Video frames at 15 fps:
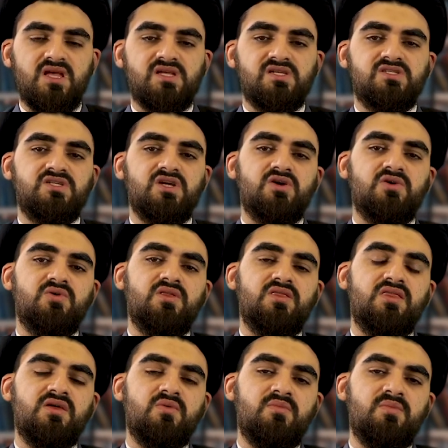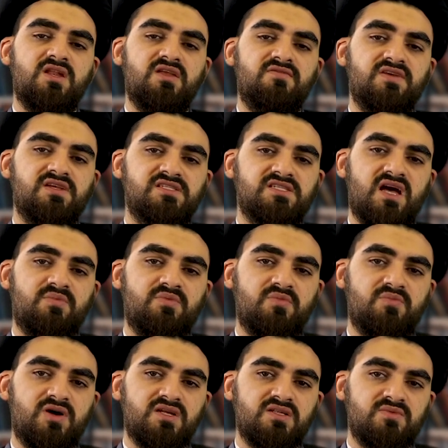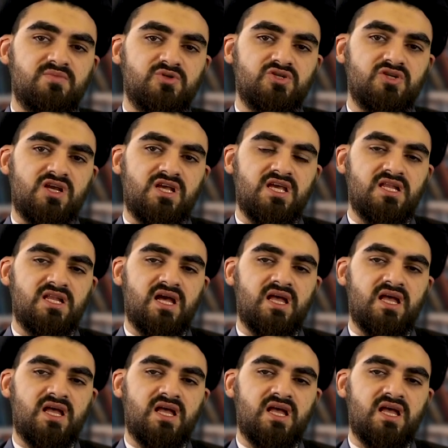So there were many things that happened by the mushrikeen,